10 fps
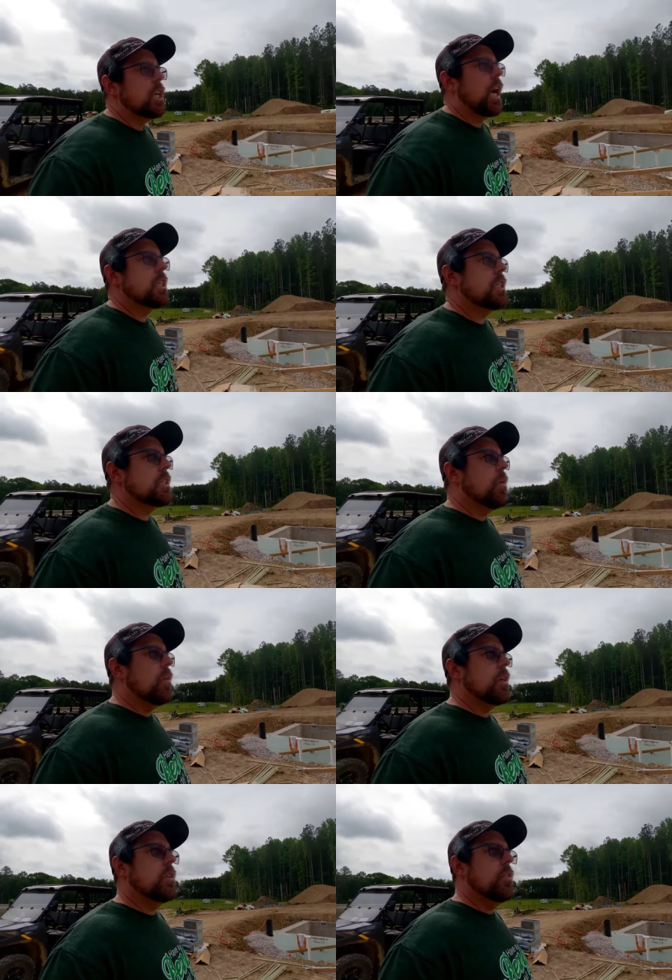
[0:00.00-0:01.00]
Josh is
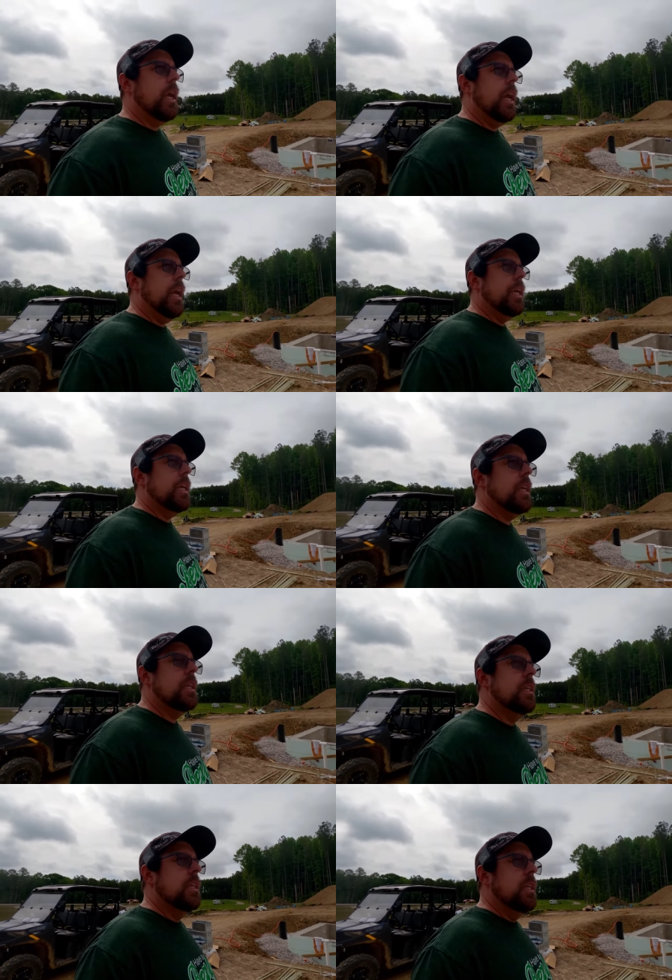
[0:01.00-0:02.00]
going to take
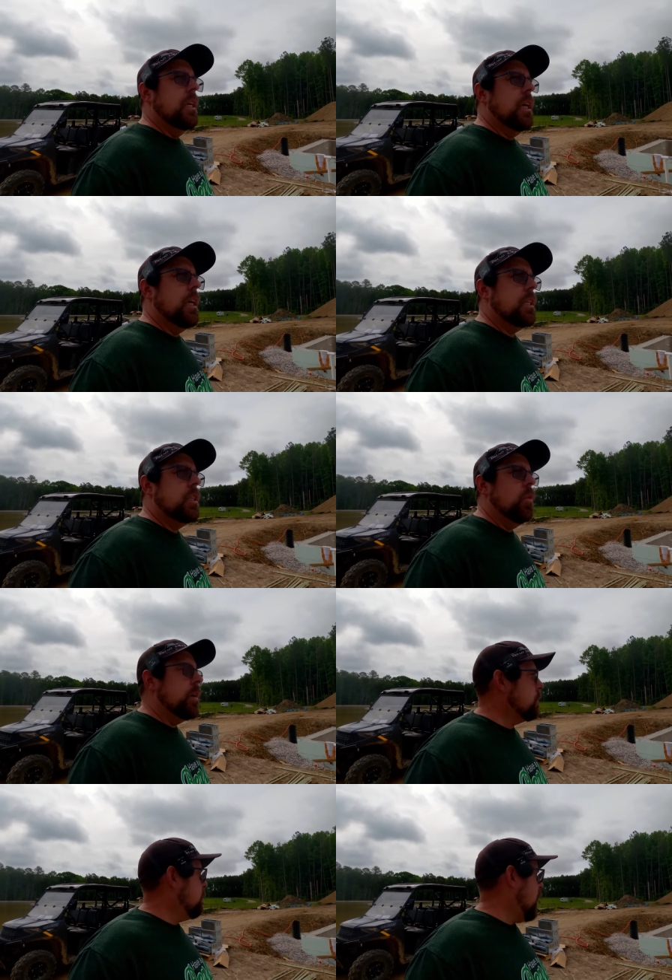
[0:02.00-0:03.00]

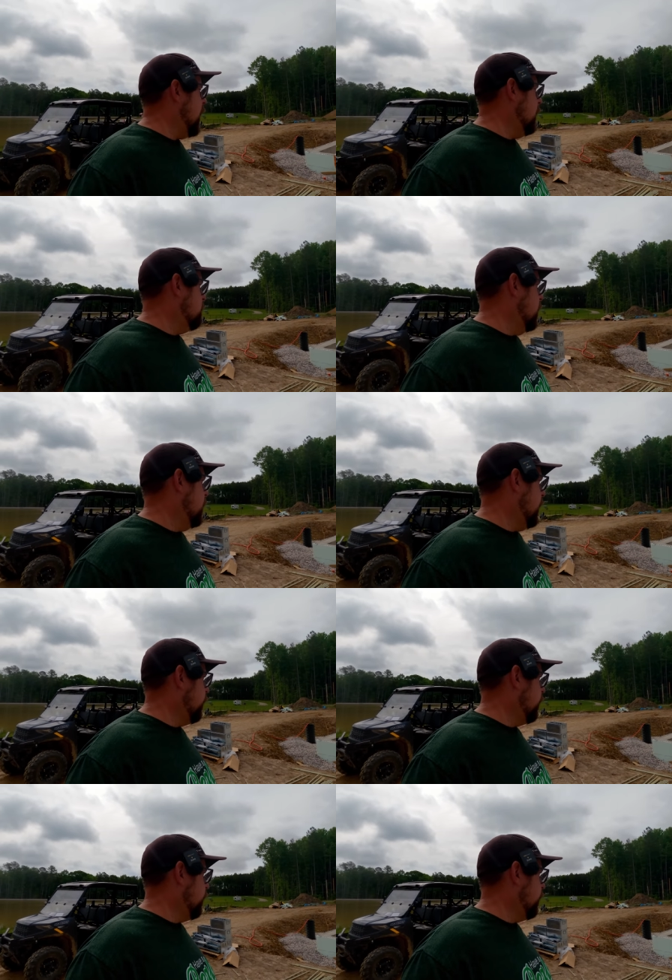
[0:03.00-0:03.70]
2-inch pipe and